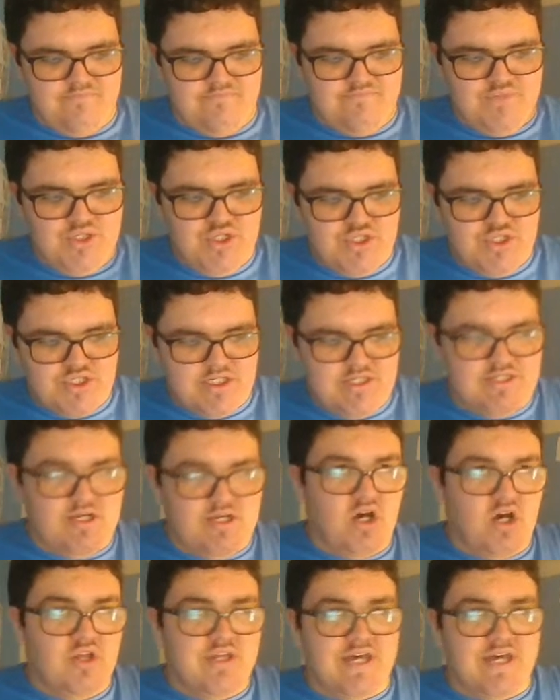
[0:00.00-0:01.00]
pushing
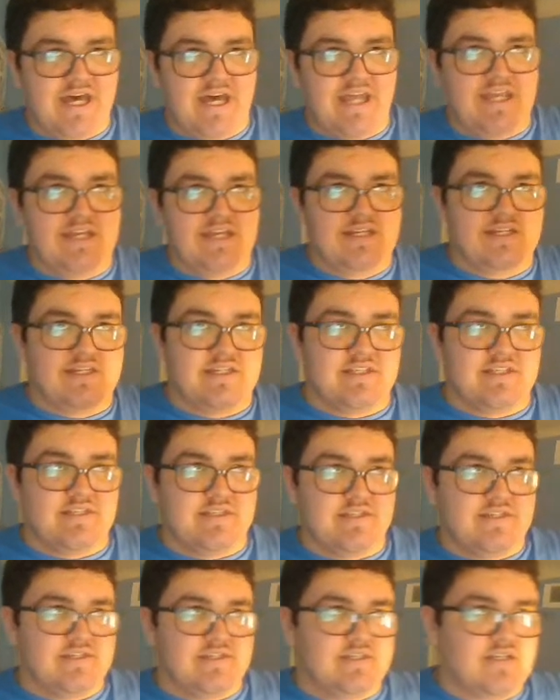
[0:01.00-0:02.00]
all the hyenas and
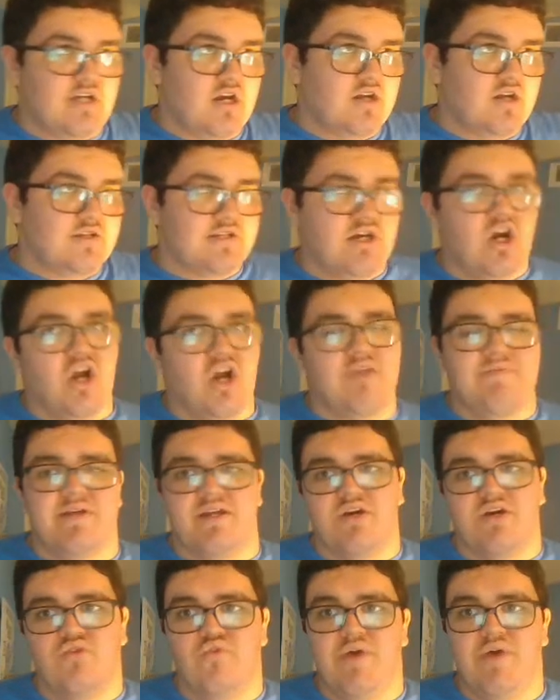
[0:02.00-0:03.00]
Scar's army
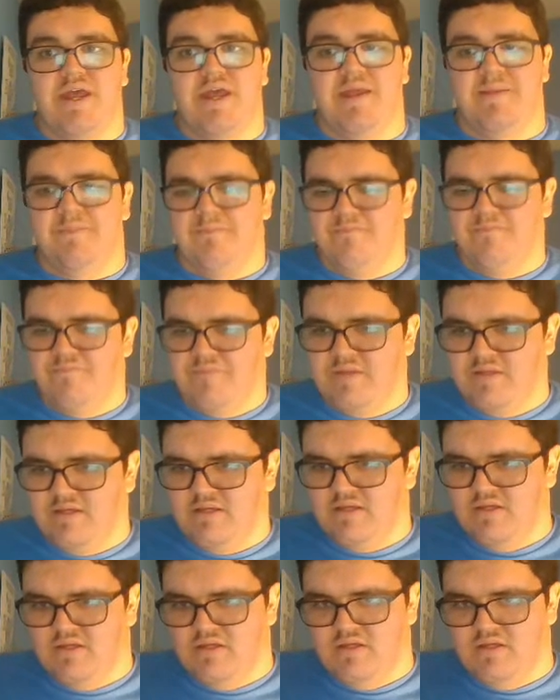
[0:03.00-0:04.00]
away.
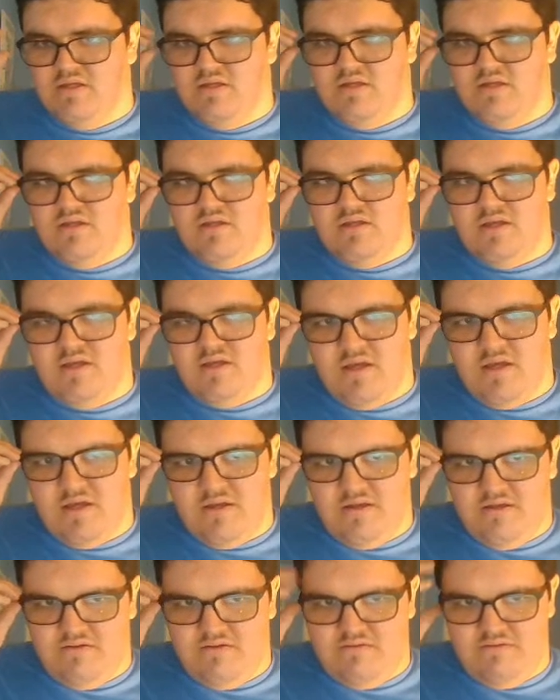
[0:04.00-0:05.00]

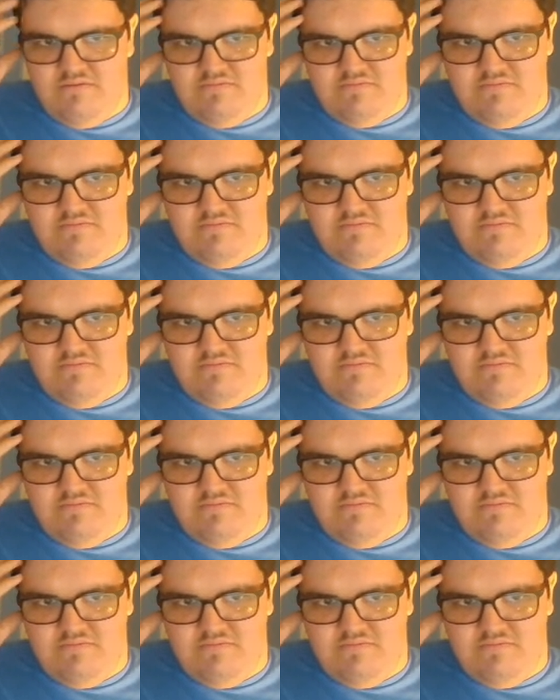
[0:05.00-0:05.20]
Oh,